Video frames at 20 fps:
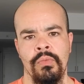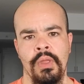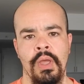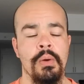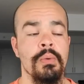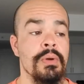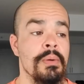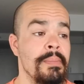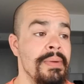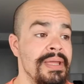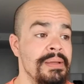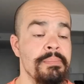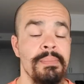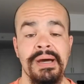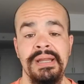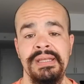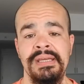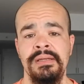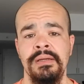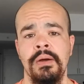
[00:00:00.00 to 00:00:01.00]
I want to make
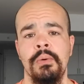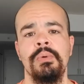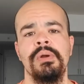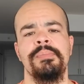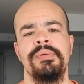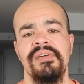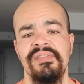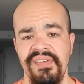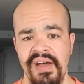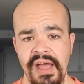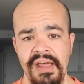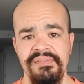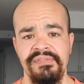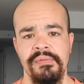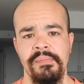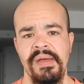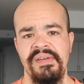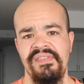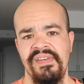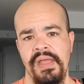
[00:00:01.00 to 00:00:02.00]
money. I want to provide for
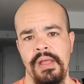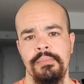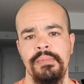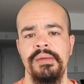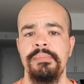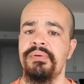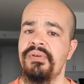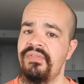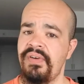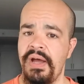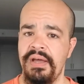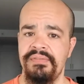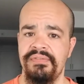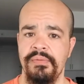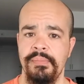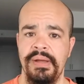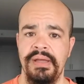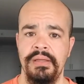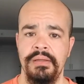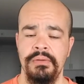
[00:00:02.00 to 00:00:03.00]
my family, provide for
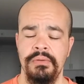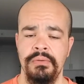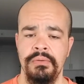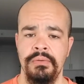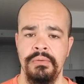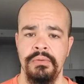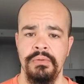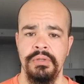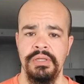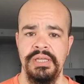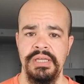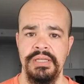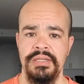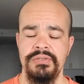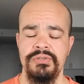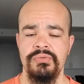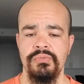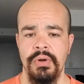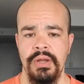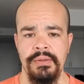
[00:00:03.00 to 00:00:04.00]
my
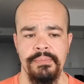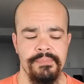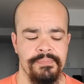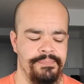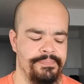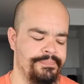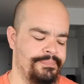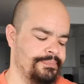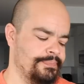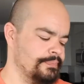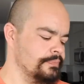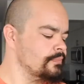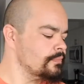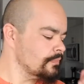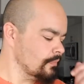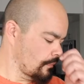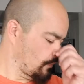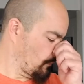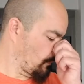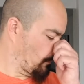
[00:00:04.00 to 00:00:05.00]
kids, right?
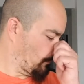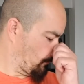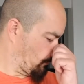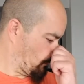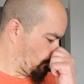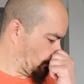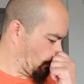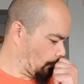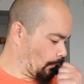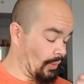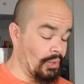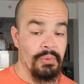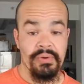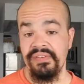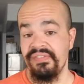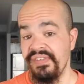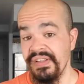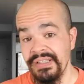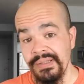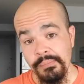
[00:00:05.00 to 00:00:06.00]
I want
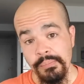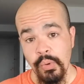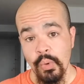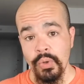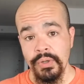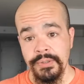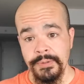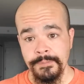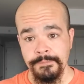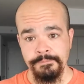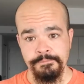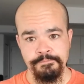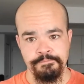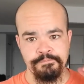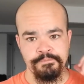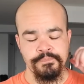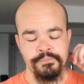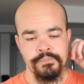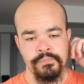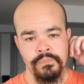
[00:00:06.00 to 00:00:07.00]
to feel important.
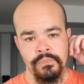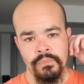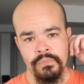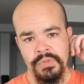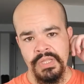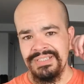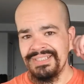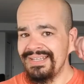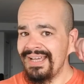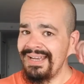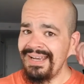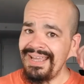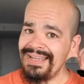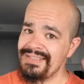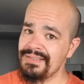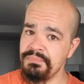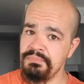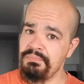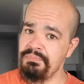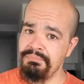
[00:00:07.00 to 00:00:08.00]
It's not
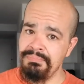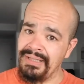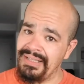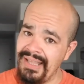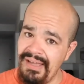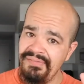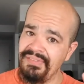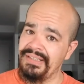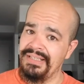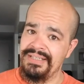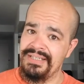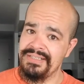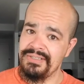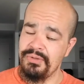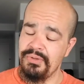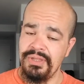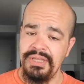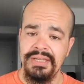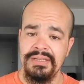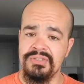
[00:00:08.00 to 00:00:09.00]
as malevolent as you
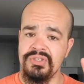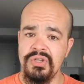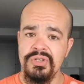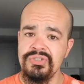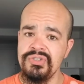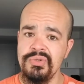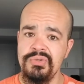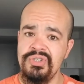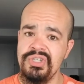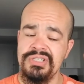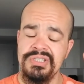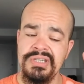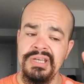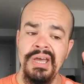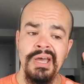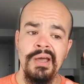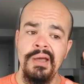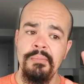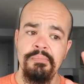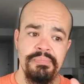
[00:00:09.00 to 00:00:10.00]
think. It's also just
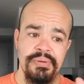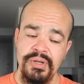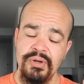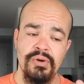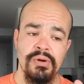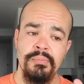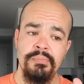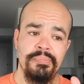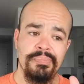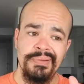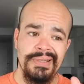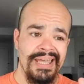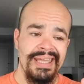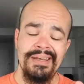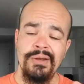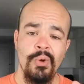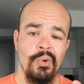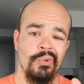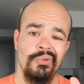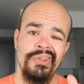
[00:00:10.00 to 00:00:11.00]
pure, plain
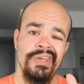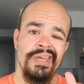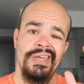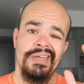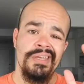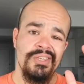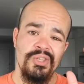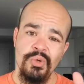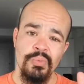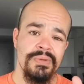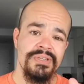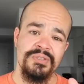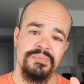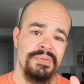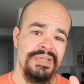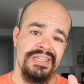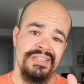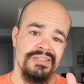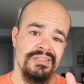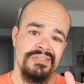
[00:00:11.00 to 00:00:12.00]
old humans
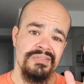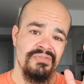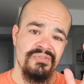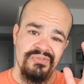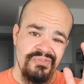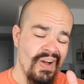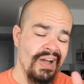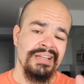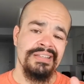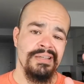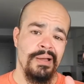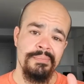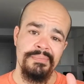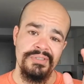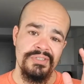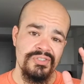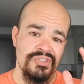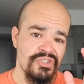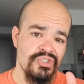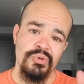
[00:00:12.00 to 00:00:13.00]
being fucked
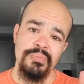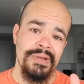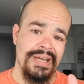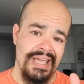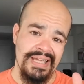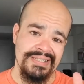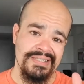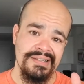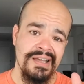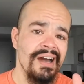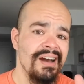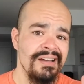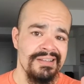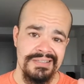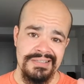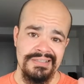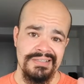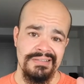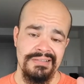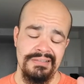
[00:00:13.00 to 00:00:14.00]
up, stupid ass
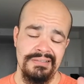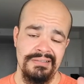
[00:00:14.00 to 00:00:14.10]
cunts.